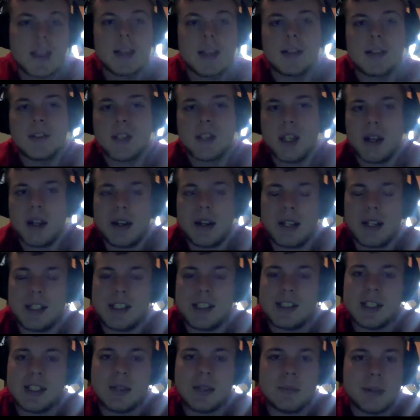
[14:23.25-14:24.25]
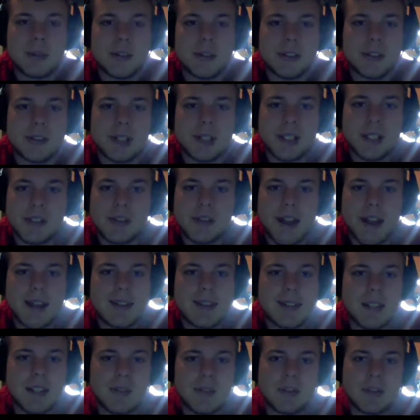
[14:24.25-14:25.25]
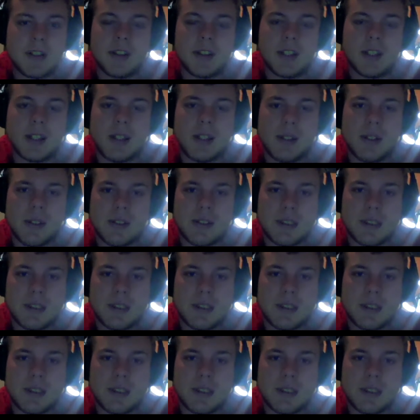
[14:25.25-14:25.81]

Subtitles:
So I just didn't pull the trigger fast enough on those.